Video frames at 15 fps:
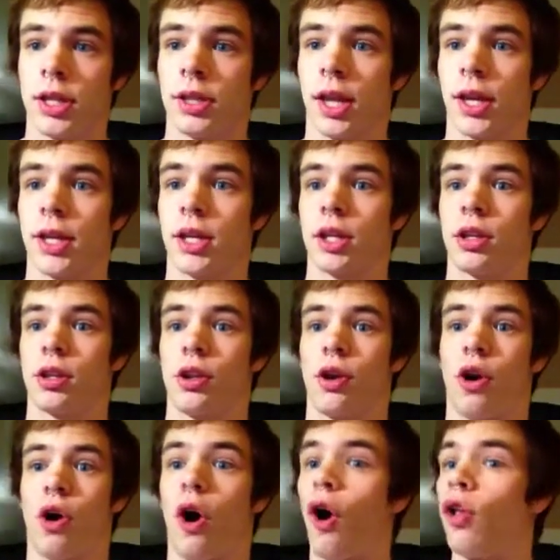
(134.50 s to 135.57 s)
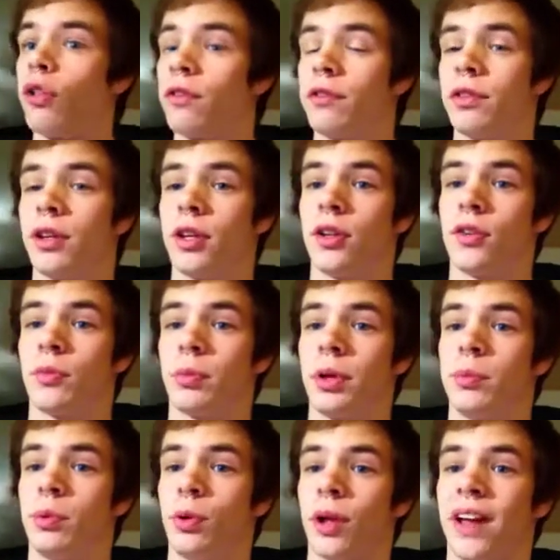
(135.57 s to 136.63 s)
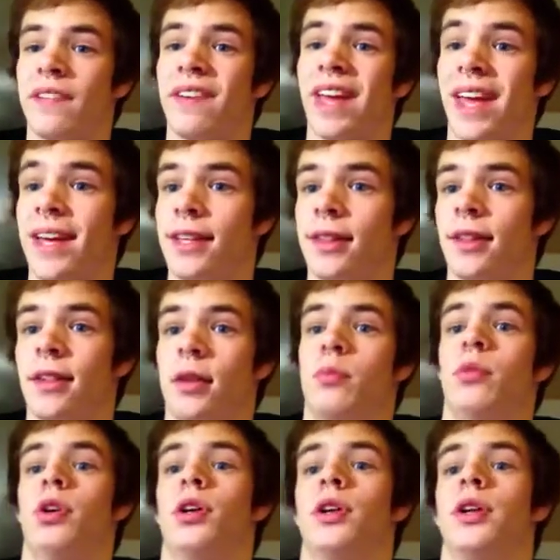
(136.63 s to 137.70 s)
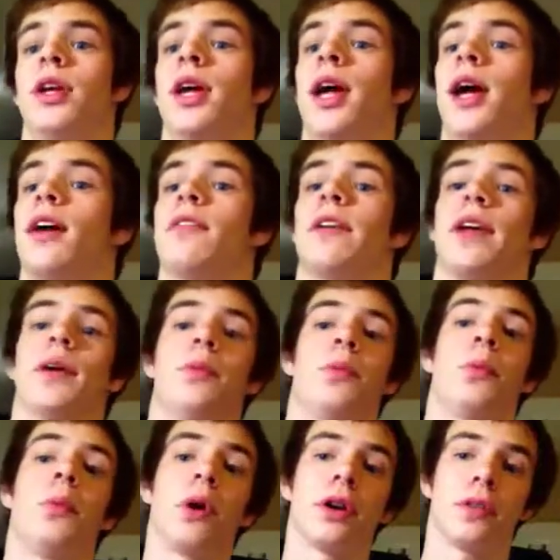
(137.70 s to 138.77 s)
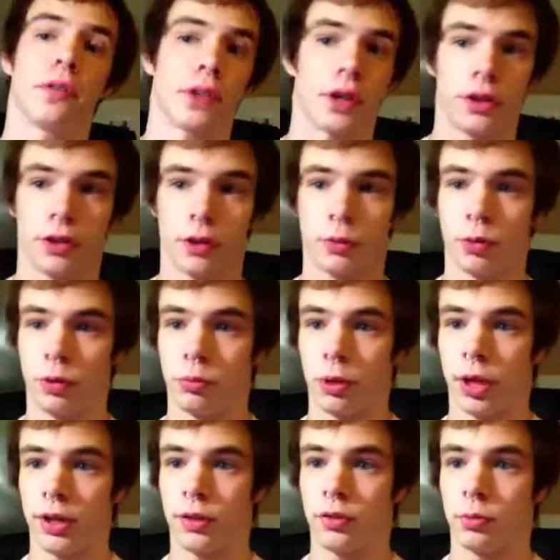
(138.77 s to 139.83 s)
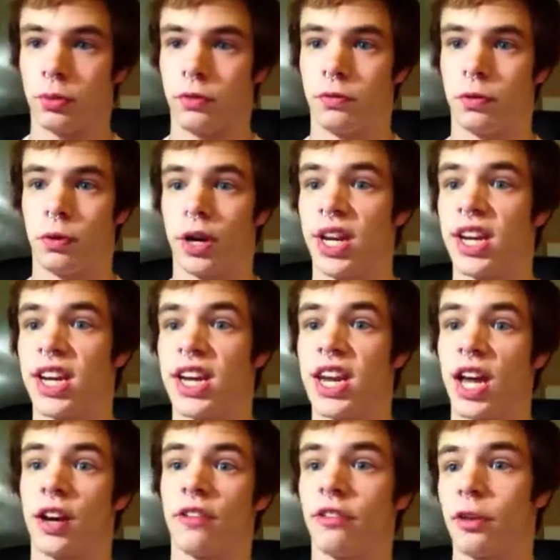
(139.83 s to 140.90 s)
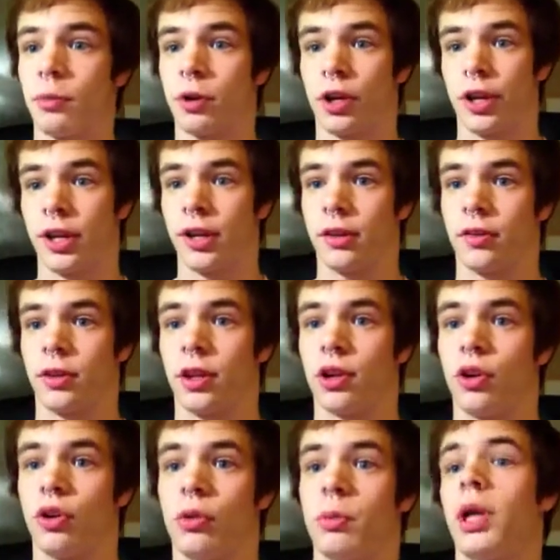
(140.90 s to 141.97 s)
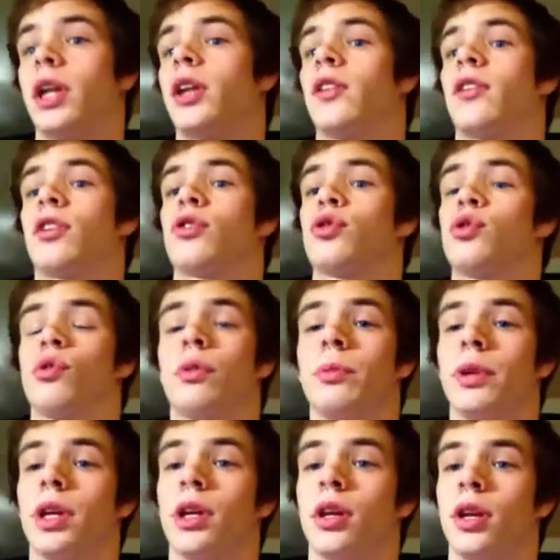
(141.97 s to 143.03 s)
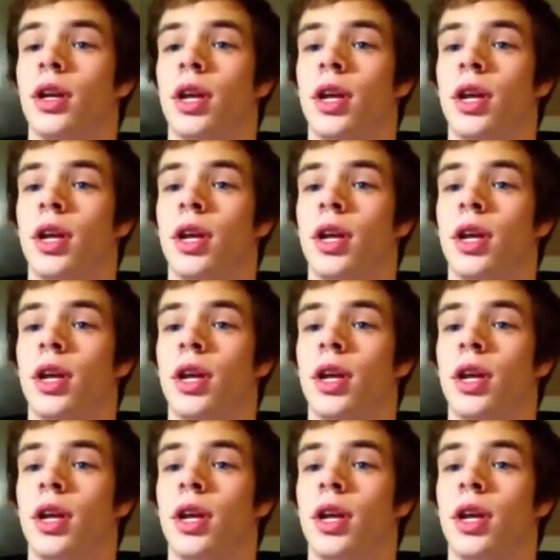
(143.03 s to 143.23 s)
Like, all of these people have hit one of the other roommates before, and none of them are getting sent home. And it's extremely